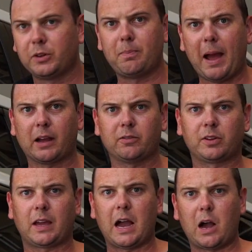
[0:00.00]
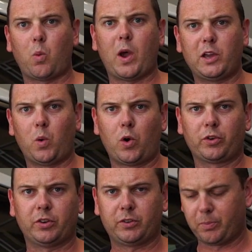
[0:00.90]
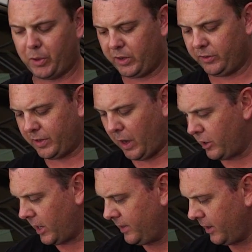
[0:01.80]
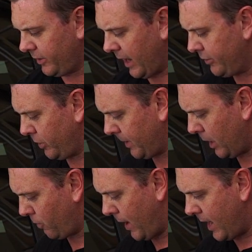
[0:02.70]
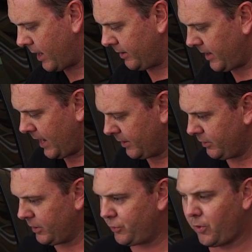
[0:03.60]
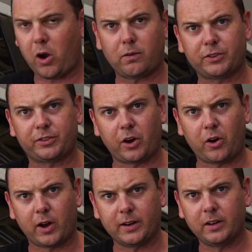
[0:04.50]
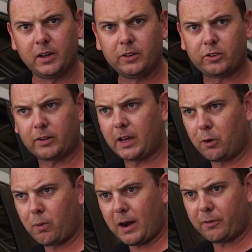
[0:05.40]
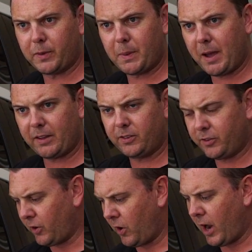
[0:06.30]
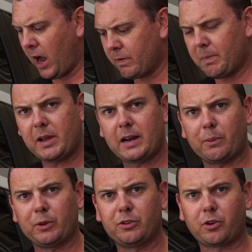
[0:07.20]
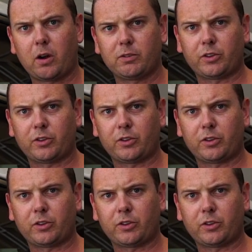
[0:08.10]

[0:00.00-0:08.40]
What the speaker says: the back of the car where you want it to be. So in this case, I'm going to route it down the driver's side. So I'm going to run it from the passenger side over, meet up with the driver's